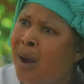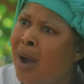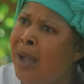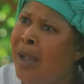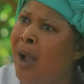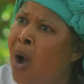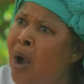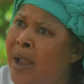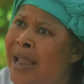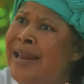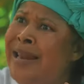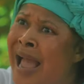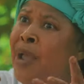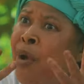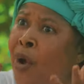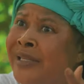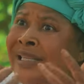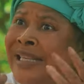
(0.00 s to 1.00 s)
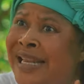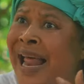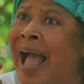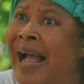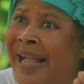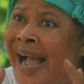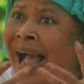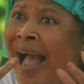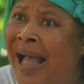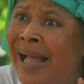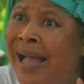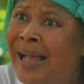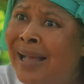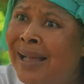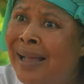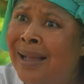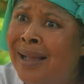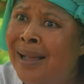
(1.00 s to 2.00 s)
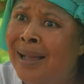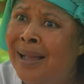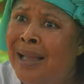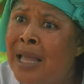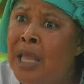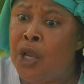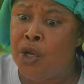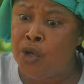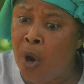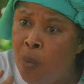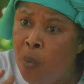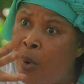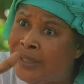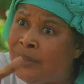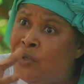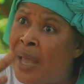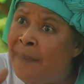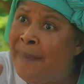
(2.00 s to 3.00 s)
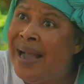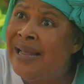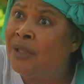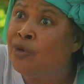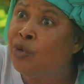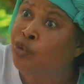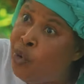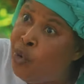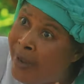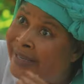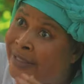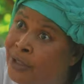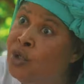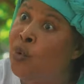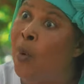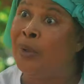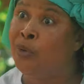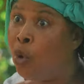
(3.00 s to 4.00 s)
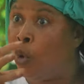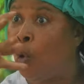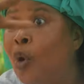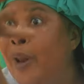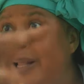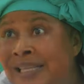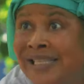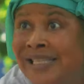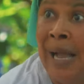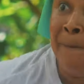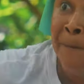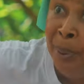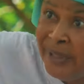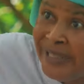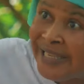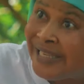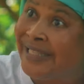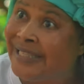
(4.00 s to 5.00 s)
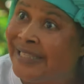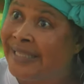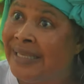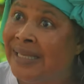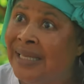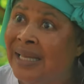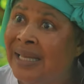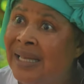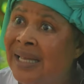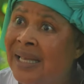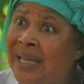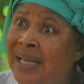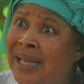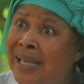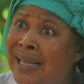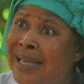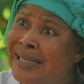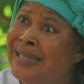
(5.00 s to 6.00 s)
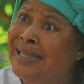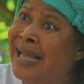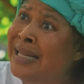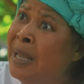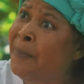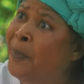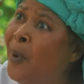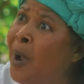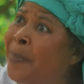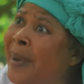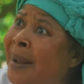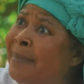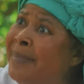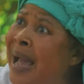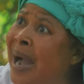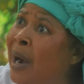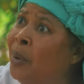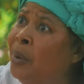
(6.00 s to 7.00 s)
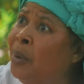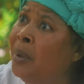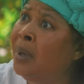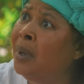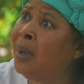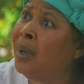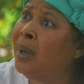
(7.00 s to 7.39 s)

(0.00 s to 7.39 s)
Mama, what did I use in Aka? You don't want a man to do it. You want to collect it and put it. Is that the problem now? Look at